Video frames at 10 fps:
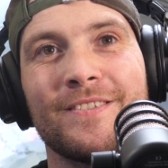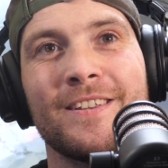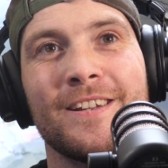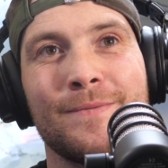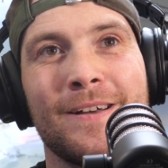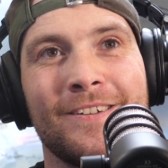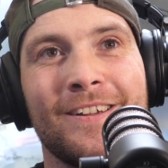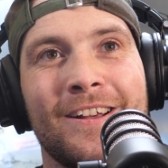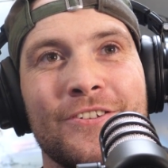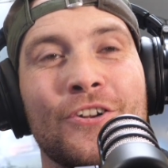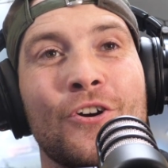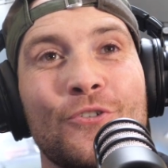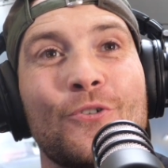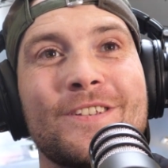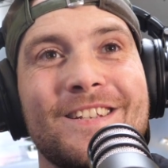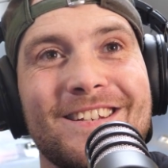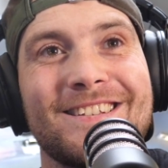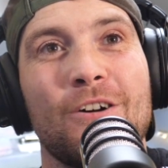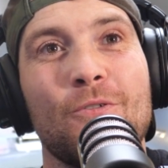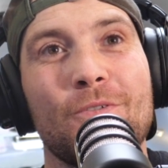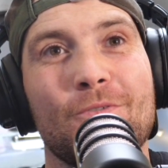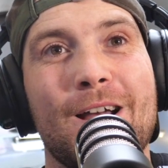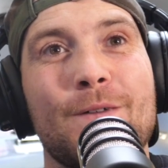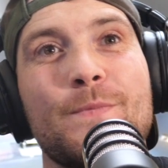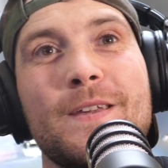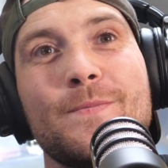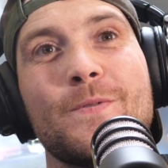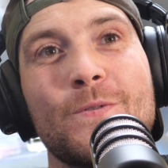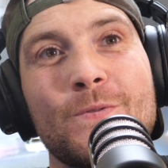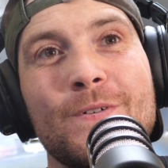Think about how you're conducting yourself around people.